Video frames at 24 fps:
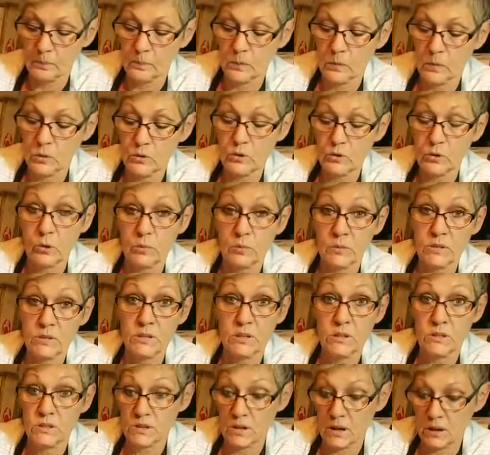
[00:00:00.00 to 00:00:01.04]
do up the tea
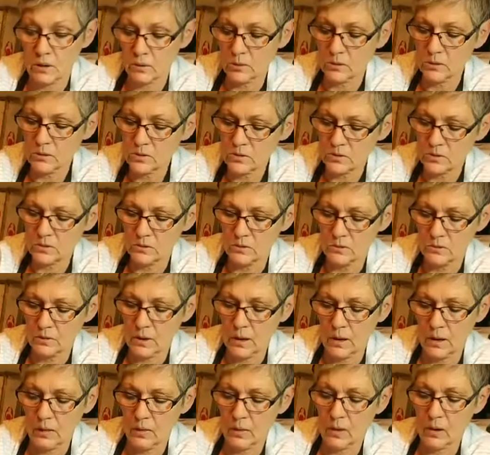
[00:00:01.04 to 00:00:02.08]
towels,
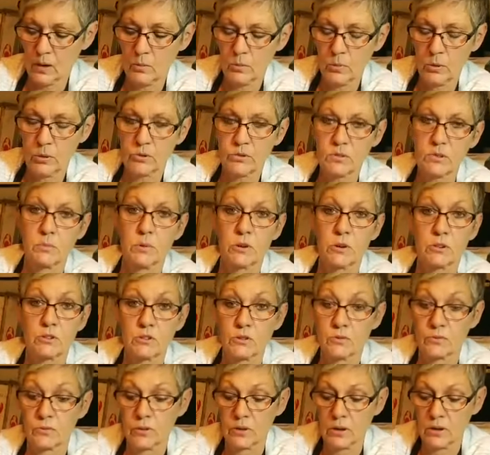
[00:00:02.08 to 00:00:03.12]
and then I'll post a picture
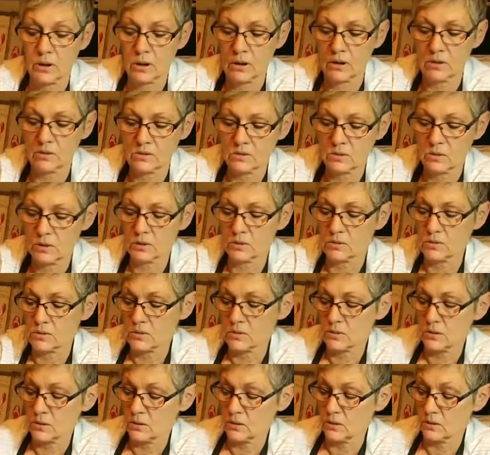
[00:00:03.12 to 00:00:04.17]
for you guys so you can
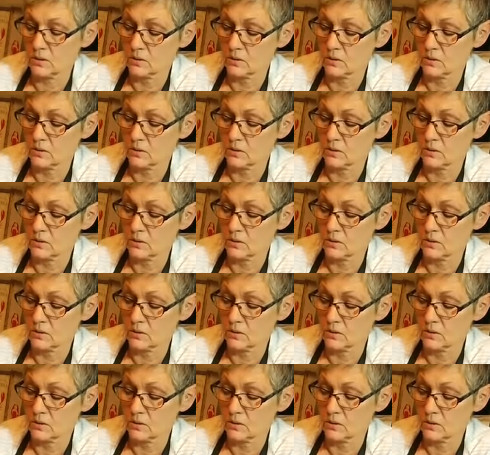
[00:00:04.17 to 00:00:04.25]
see.